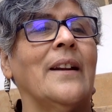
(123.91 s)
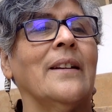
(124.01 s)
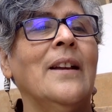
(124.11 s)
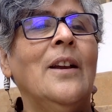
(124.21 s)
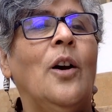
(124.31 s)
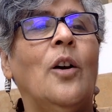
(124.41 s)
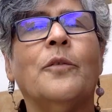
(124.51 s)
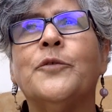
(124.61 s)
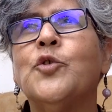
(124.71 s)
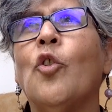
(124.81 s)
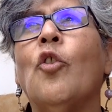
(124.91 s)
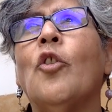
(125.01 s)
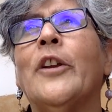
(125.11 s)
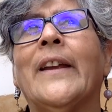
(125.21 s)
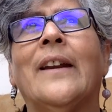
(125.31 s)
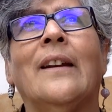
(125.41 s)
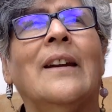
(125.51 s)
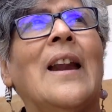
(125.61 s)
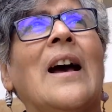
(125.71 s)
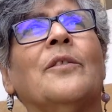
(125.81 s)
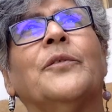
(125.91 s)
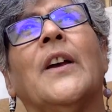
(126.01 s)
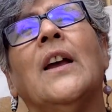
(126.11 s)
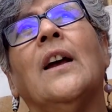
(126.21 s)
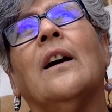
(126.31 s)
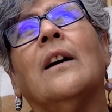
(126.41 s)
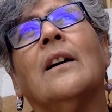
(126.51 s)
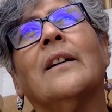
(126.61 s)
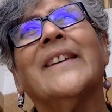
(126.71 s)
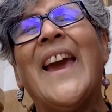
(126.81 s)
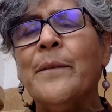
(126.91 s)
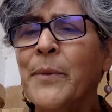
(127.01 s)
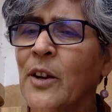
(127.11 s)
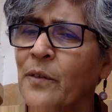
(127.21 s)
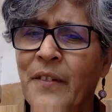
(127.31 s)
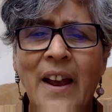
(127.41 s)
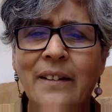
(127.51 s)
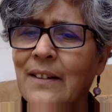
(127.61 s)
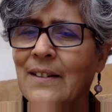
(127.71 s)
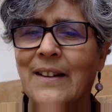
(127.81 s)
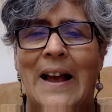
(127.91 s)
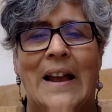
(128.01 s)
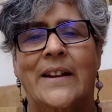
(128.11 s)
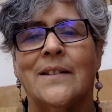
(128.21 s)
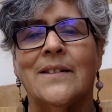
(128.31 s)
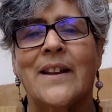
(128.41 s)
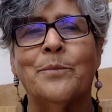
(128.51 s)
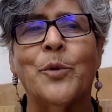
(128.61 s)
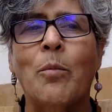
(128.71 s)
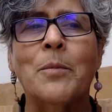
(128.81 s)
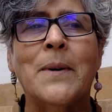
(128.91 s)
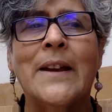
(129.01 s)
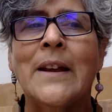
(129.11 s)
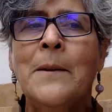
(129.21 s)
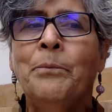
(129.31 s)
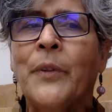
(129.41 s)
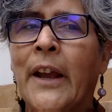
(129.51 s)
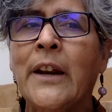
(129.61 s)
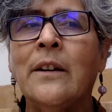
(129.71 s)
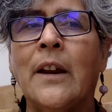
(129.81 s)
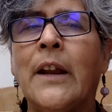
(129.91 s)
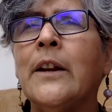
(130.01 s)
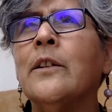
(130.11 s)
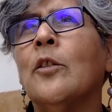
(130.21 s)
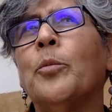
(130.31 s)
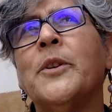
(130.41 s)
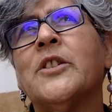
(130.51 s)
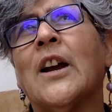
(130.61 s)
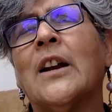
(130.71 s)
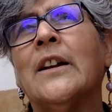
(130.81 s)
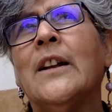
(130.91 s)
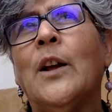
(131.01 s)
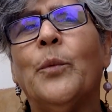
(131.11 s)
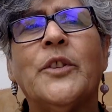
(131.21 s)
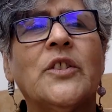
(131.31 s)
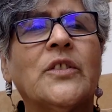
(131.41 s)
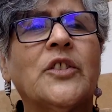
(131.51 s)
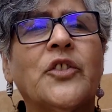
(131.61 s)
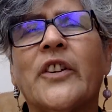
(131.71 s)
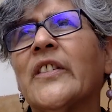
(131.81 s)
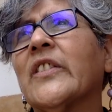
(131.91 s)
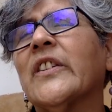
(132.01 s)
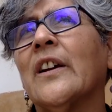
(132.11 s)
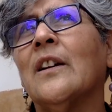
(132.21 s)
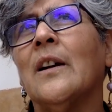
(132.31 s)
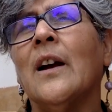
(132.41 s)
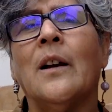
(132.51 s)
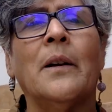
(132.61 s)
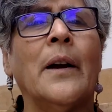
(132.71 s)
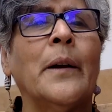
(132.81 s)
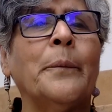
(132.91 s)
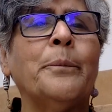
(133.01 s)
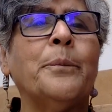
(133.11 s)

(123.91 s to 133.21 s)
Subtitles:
and of joy and love can be of various kinds, and probably in Obishar, which is a tryst, a